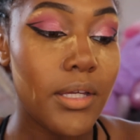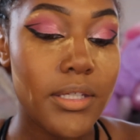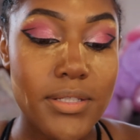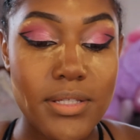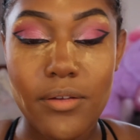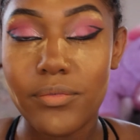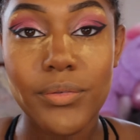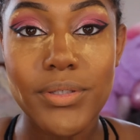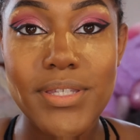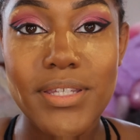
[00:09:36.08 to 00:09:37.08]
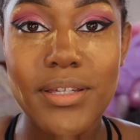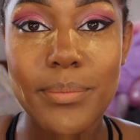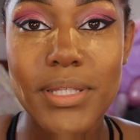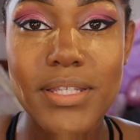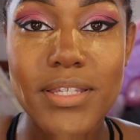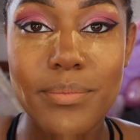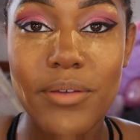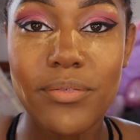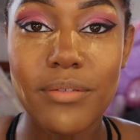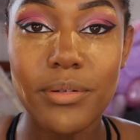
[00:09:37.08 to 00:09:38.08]
it's not focusing, but this is
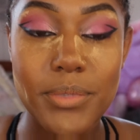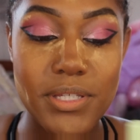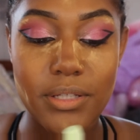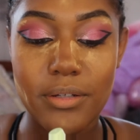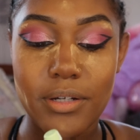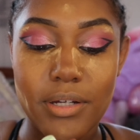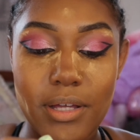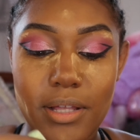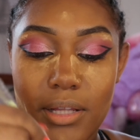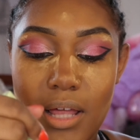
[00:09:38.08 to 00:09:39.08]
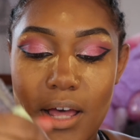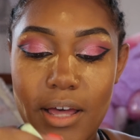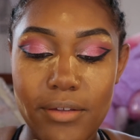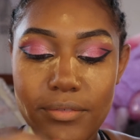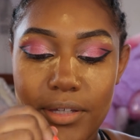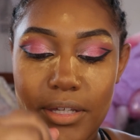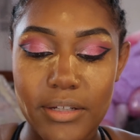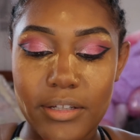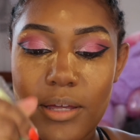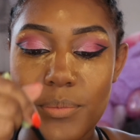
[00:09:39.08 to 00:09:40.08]
my favorite mascara alive,
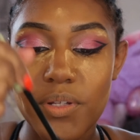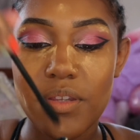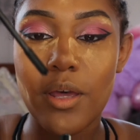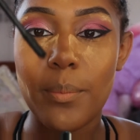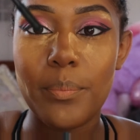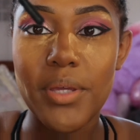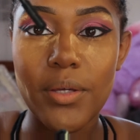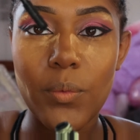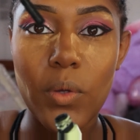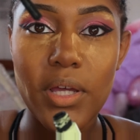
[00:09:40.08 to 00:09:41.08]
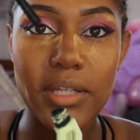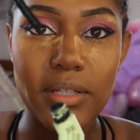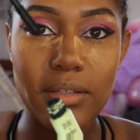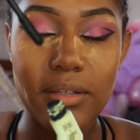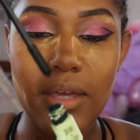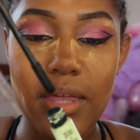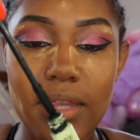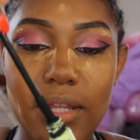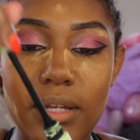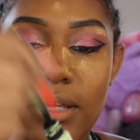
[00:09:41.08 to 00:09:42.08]
and it comes with a big one,
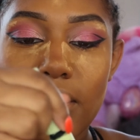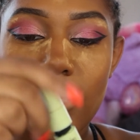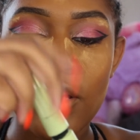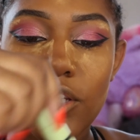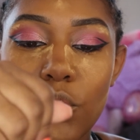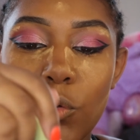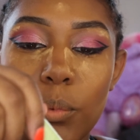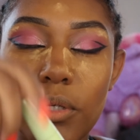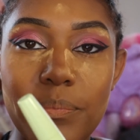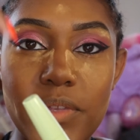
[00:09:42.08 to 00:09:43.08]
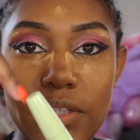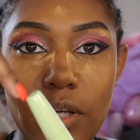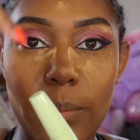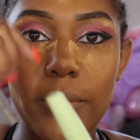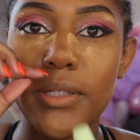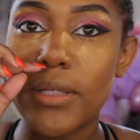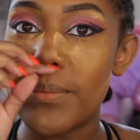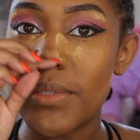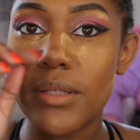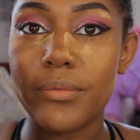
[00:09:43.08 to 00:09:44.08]
and then you open up the top one, it
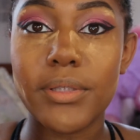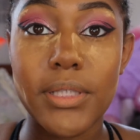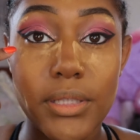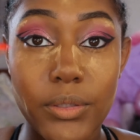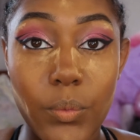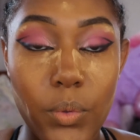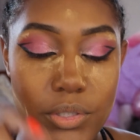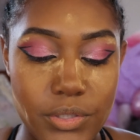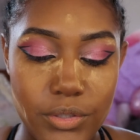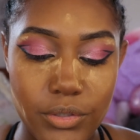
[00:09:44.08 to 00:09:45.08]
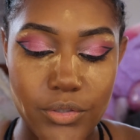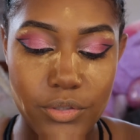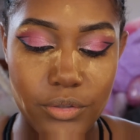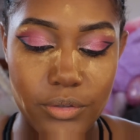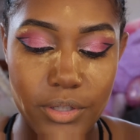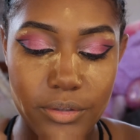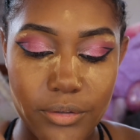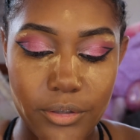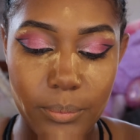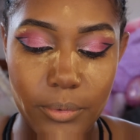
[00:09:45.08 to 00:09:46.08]
comes with a really little one so you can do your
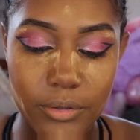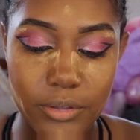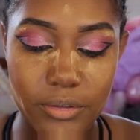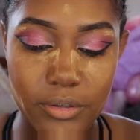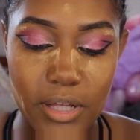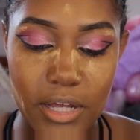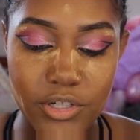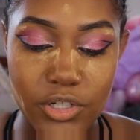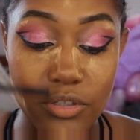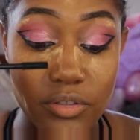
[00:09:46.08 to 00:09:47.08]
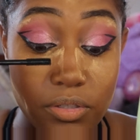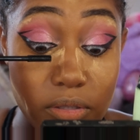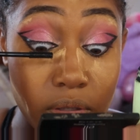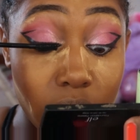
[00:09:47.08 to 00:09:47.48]
other part of your lashes.